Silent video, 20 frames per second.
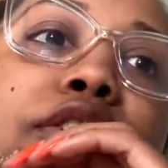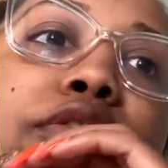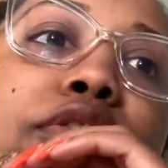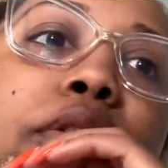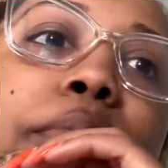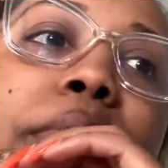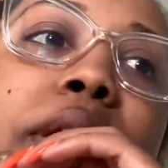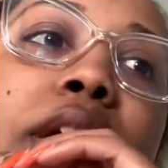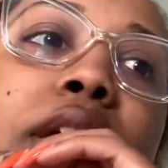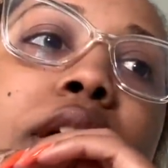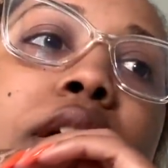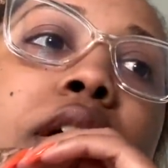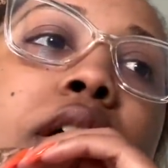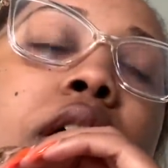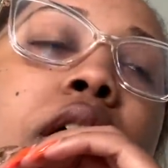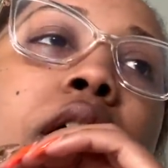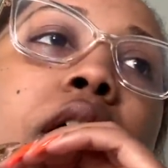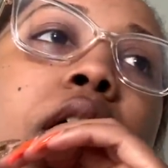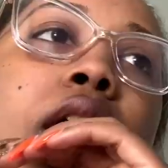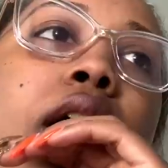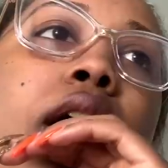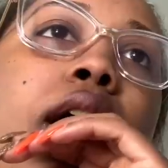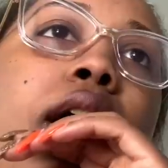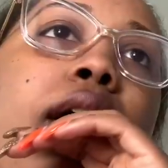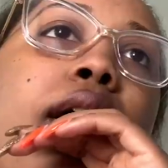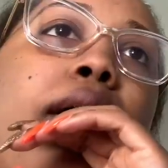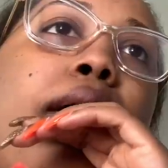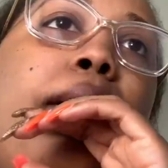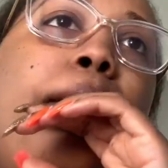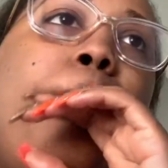for me.
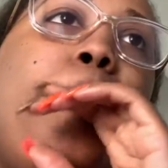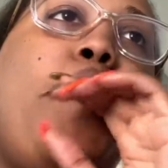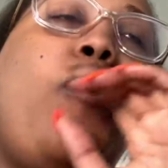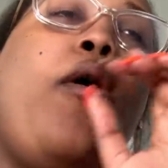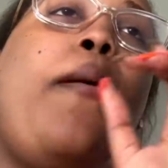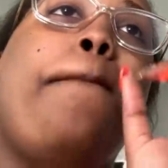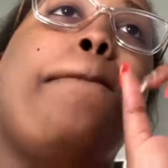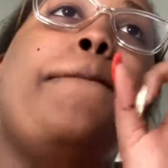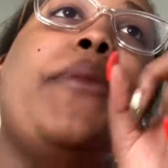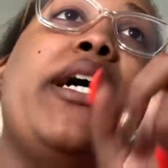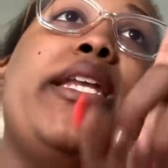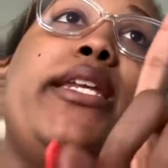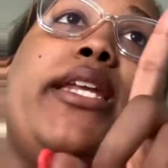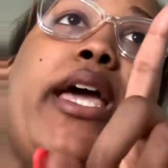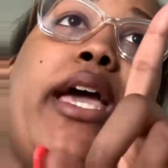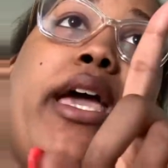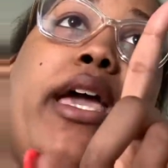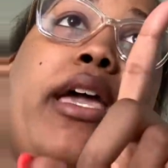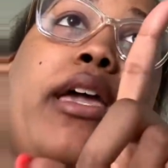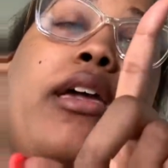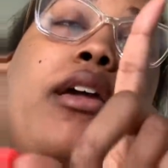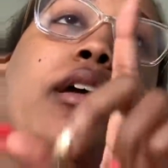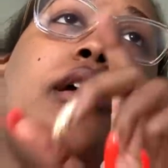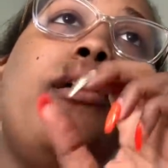Um, on Monday,